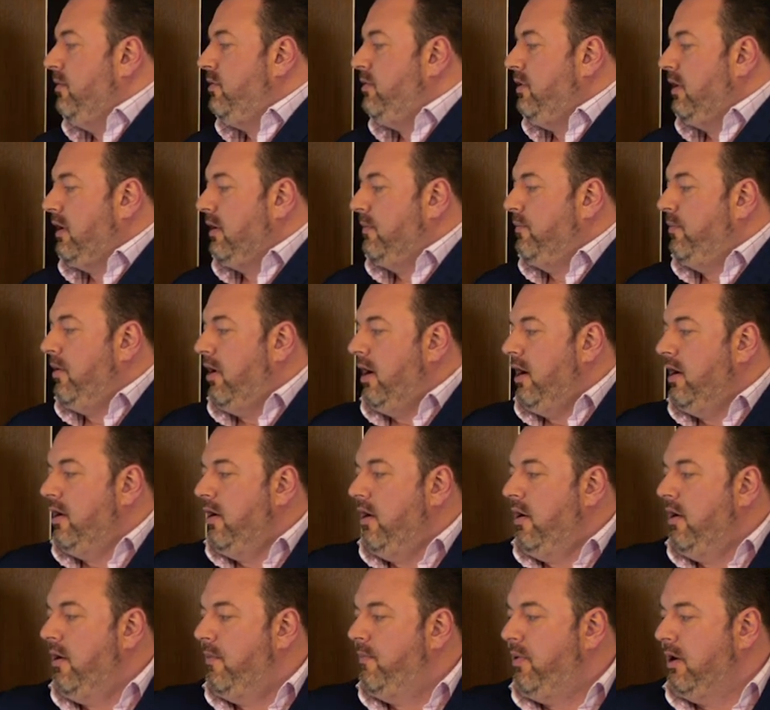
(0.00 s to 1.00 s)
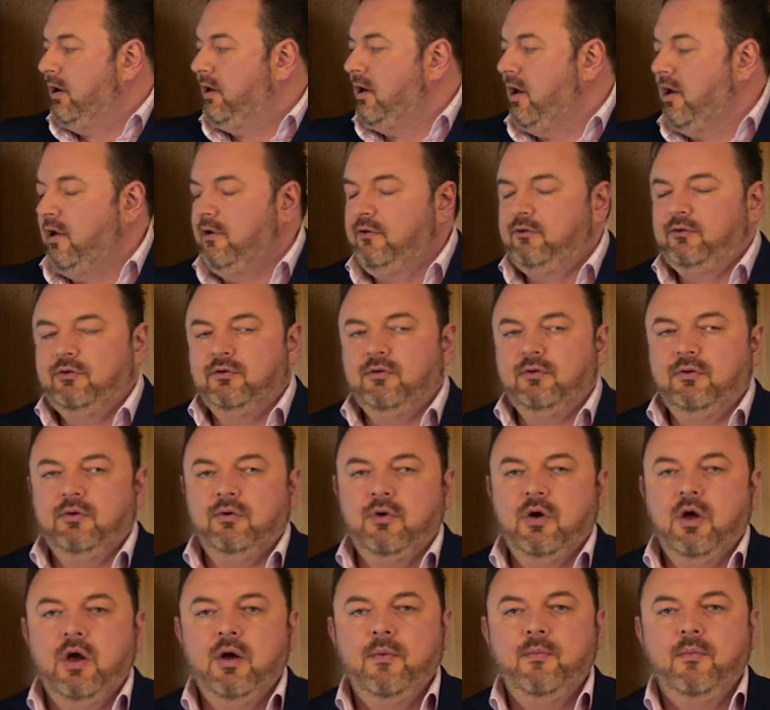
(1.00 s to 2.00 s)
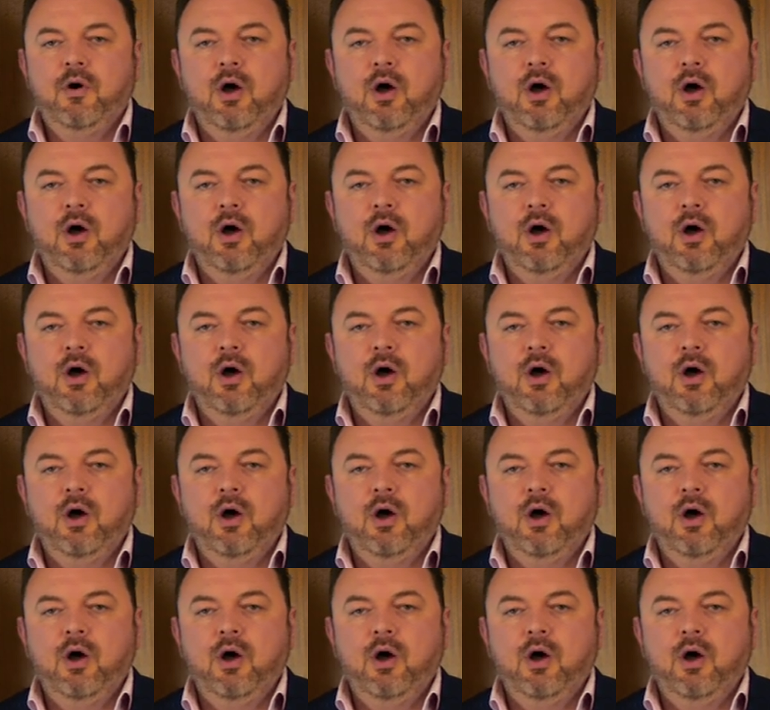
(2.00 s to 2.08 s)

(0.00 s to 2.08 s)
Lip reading: which you can buy by going to